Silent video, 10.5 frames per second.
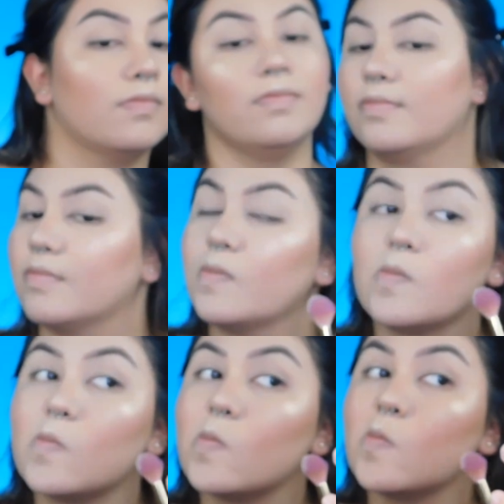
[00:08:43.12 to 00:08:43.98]
I
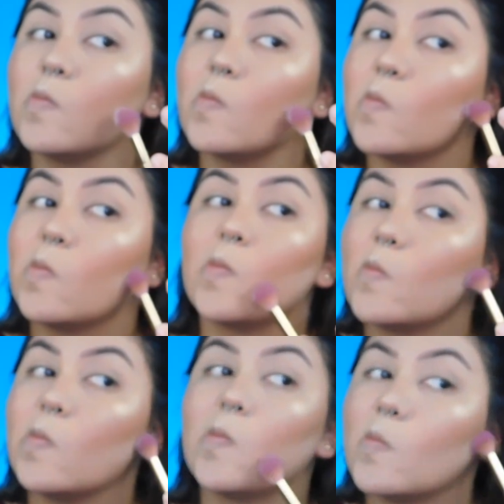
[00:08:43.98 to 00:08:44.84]
could
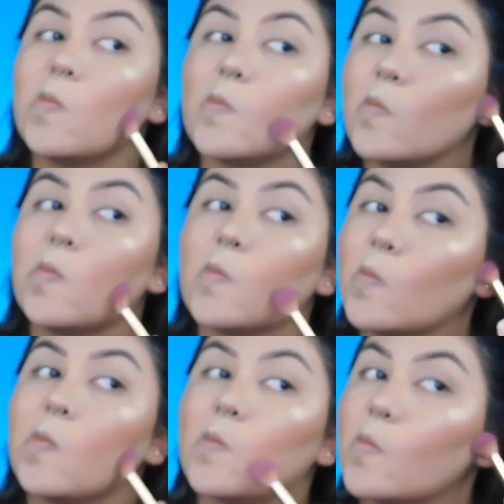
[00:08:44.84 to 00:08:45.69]
kind of blend
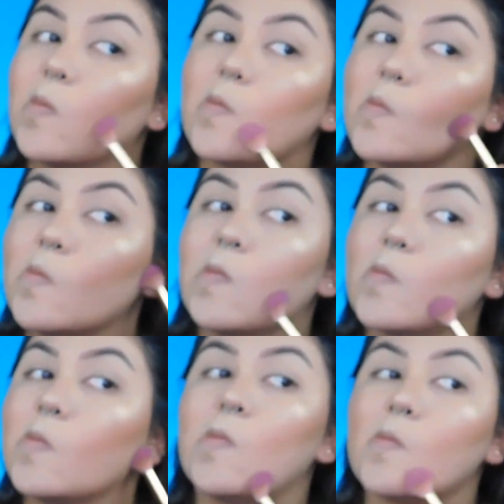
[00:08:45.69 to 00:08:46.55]
in that highlighter
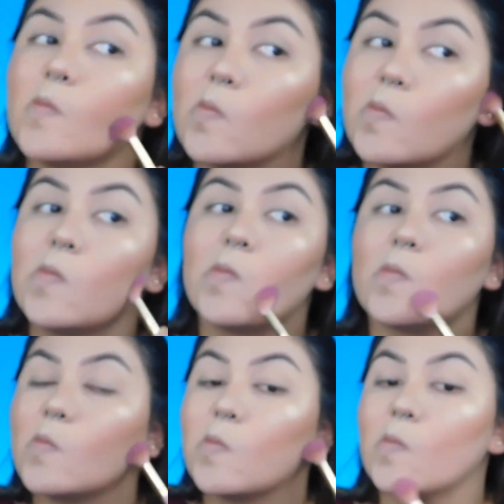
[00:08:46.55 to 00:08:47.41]
and blush.
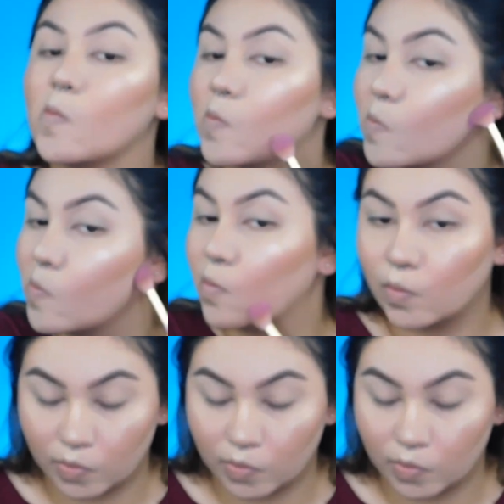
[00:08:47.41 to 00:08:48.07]
And